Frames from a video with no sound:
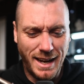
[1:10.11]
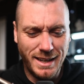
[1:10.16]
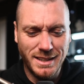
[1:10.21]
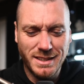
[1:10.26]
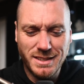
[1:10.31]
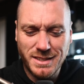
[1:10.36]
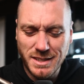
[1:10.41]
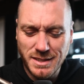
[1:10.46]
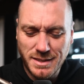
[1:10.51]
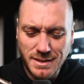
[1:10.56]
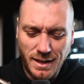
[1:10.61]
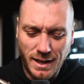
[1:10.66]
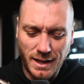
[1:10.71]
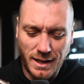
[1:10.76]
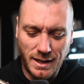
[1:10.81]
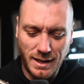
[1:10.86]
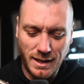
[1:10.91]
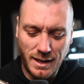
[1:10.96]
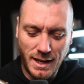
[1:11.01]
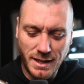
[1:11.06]
and it just
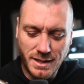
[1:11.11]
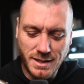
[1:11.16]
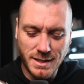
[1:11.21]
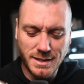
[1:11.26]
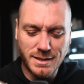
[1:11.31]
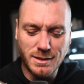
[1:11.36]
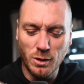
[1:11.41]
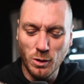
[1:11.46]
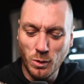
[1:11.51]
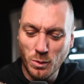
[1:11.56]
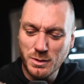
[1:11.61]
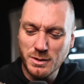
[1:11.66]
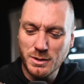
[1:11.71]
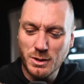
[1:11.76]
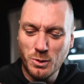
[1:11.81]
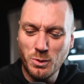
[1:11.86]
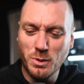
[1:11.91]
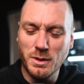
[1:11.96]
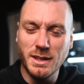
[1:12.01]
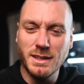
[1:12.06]
looks
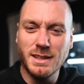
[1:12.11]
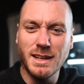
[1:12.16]
good.